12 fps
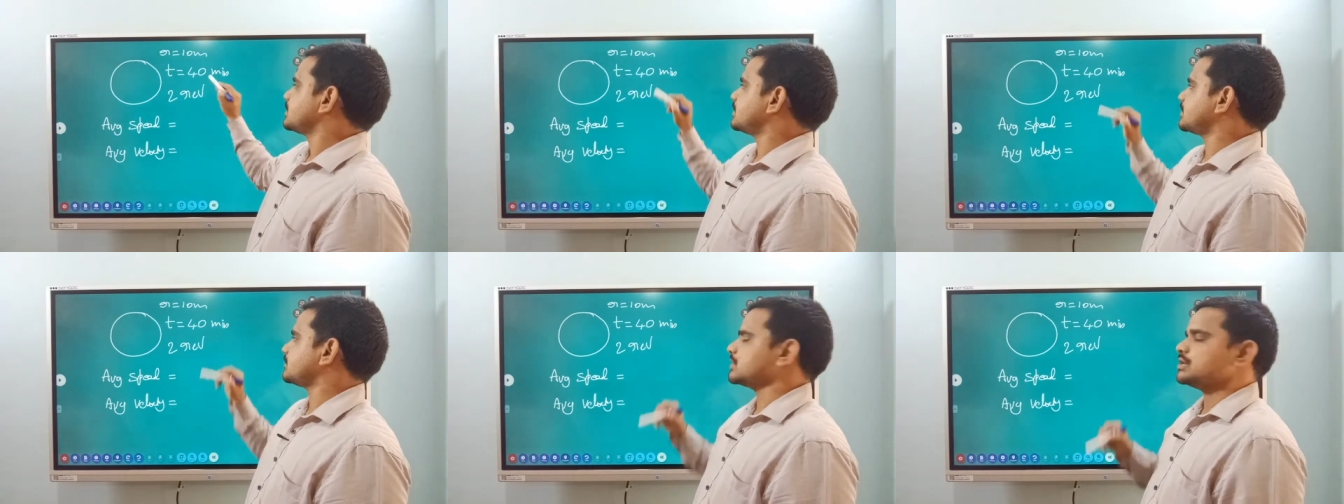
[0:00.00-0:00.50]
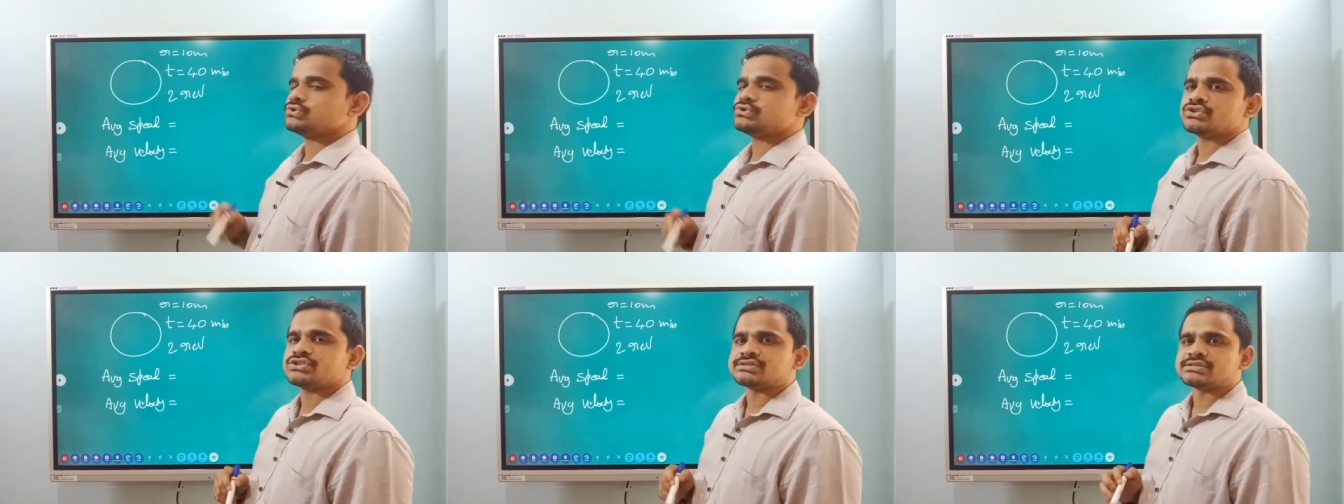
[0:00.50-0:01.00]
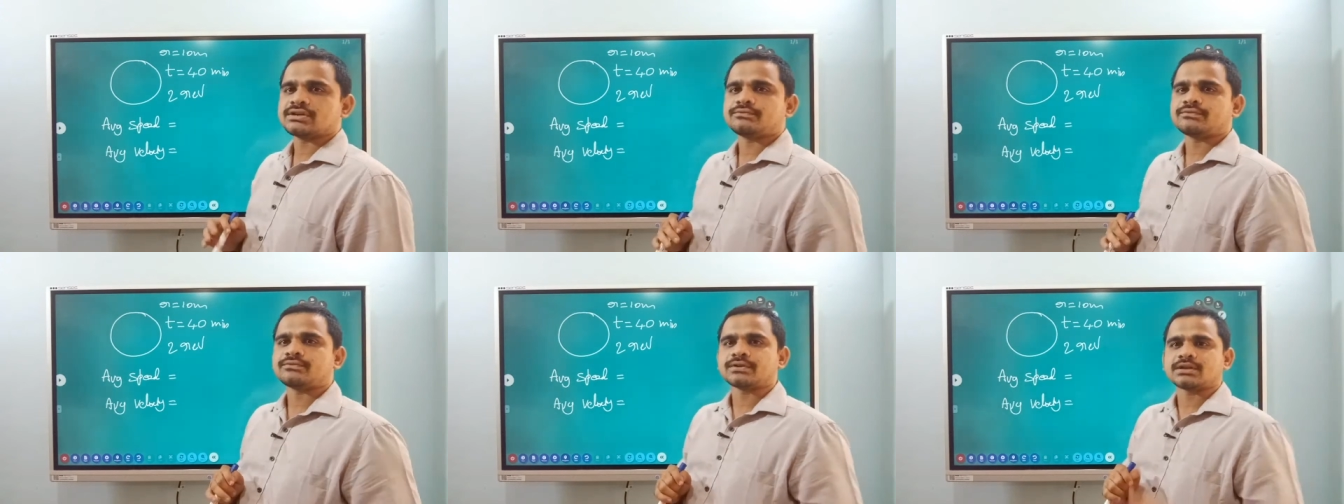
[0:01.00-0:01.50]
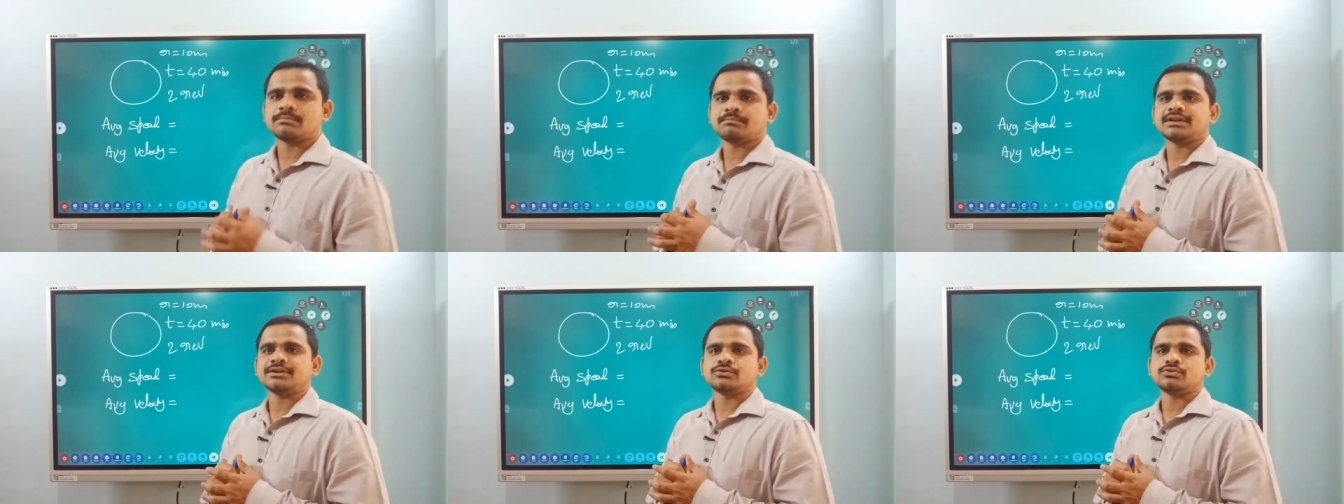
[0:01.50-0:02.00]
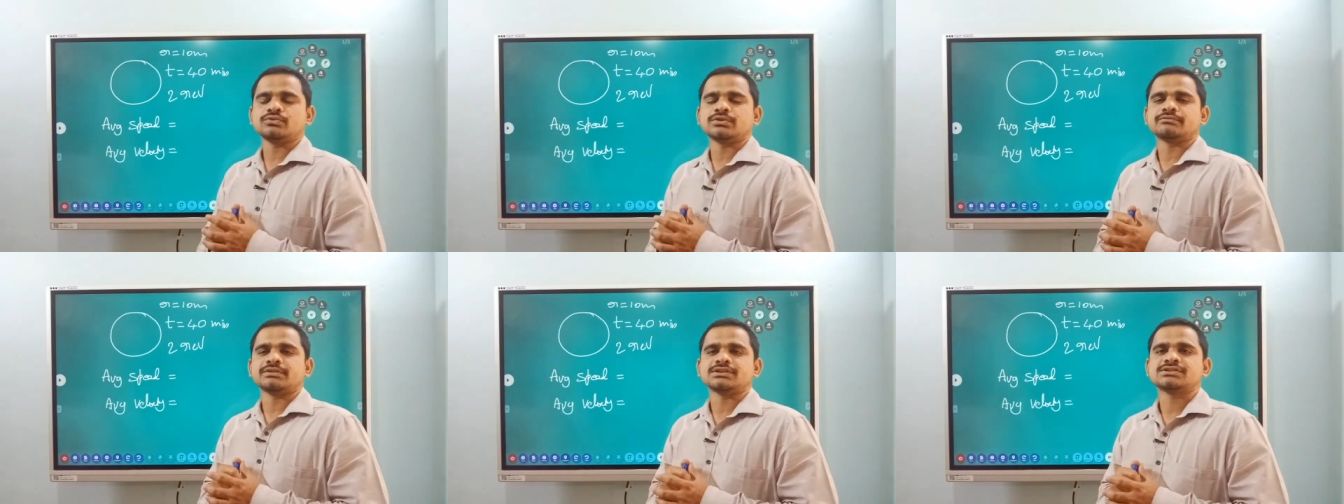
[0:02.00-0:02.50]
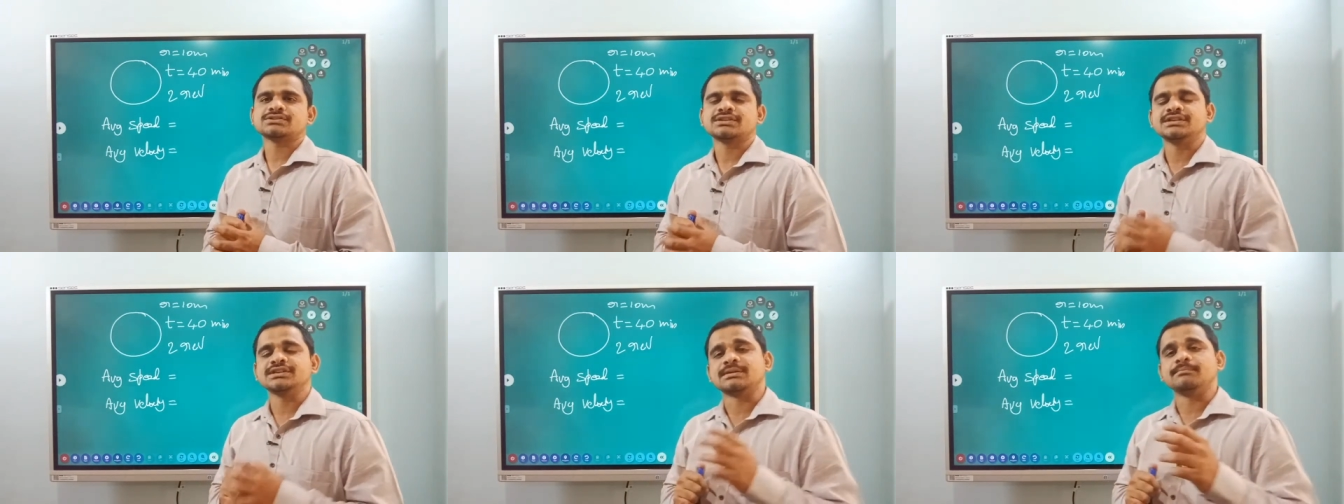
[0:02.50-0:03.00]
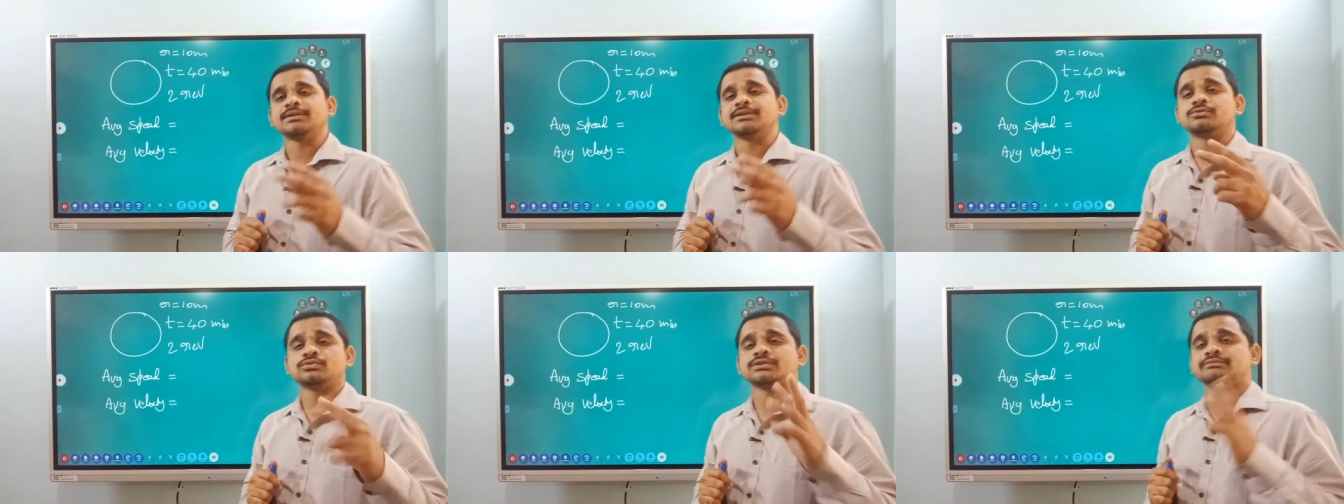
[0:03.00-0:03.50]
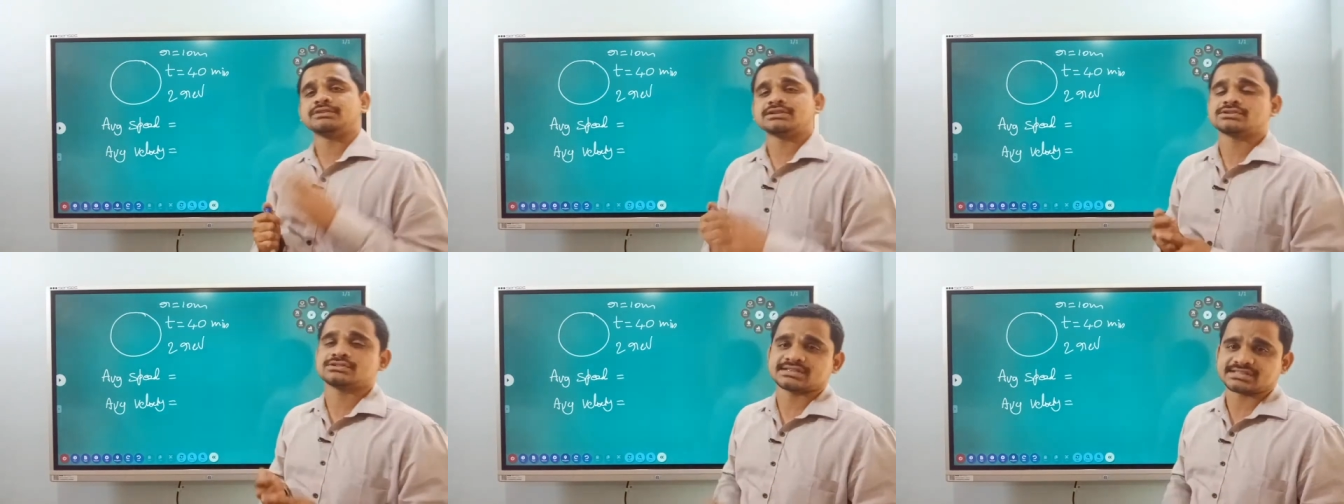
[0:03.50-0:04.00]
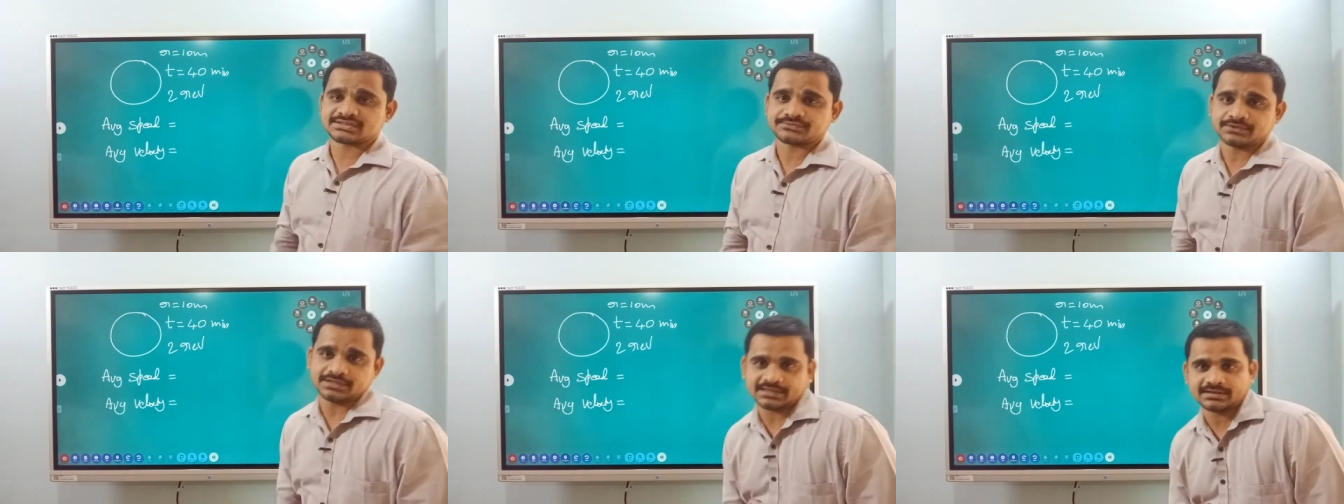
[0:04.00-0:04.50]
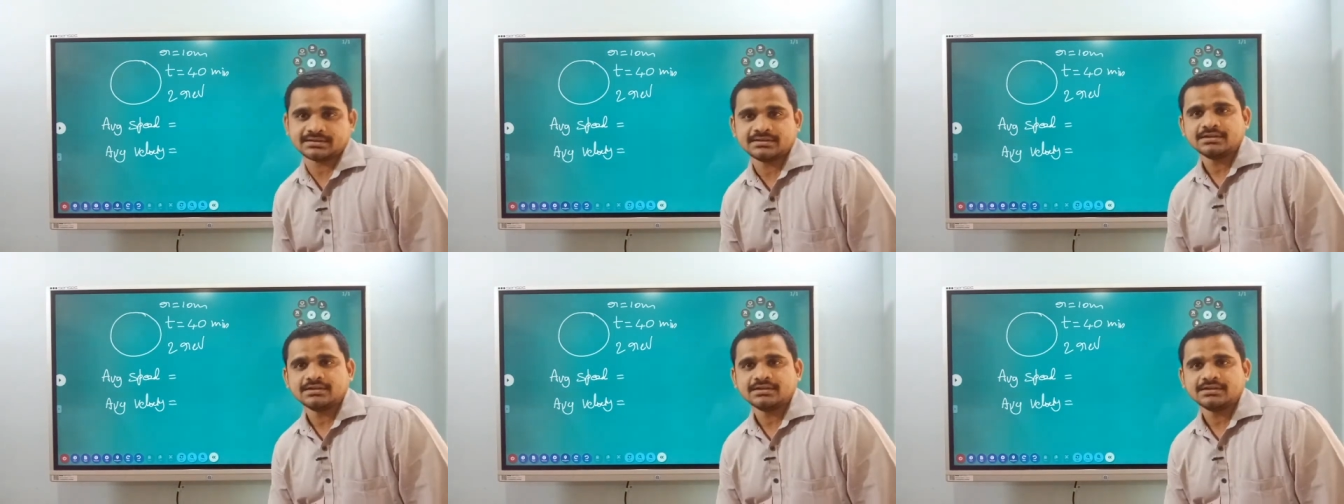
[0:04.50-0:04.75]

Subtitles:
Revolutions. For completing 2 revolutions, he completed 2 revolutions successfully here.